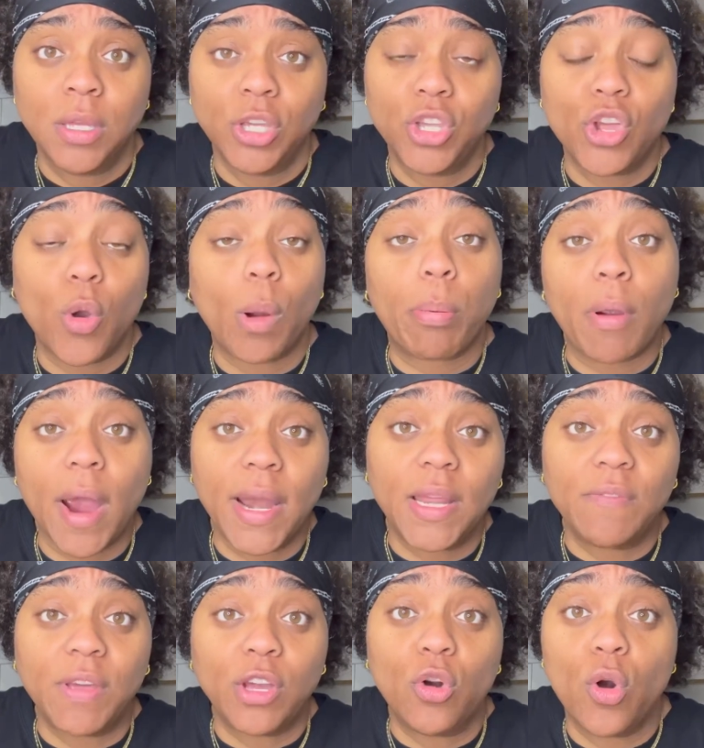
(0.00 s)
you know, a Pride
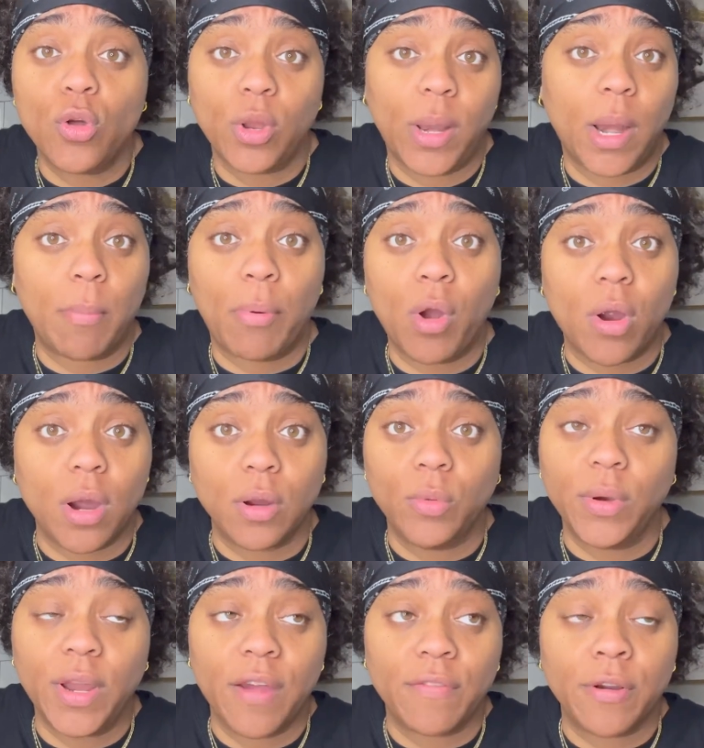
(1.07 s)
event going on at a bar or
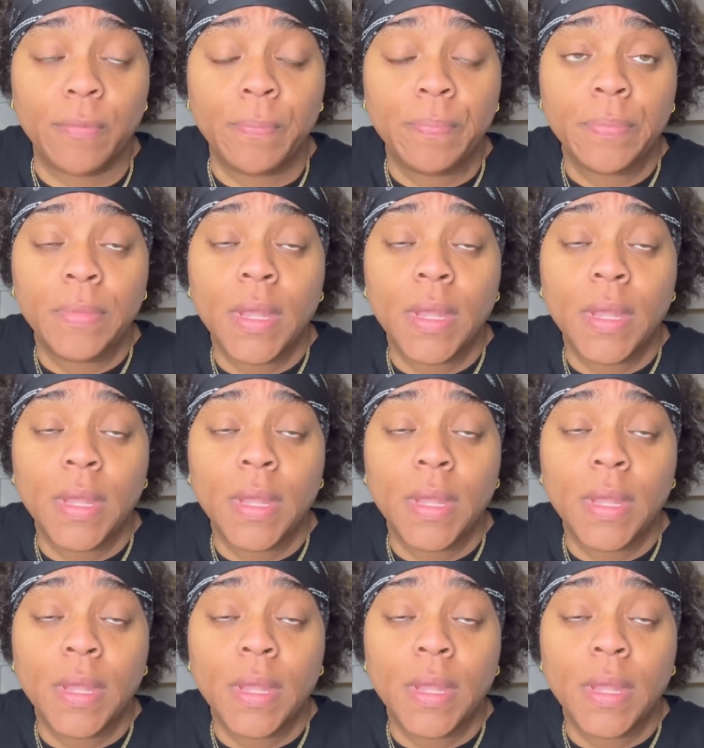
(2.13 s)
whatever.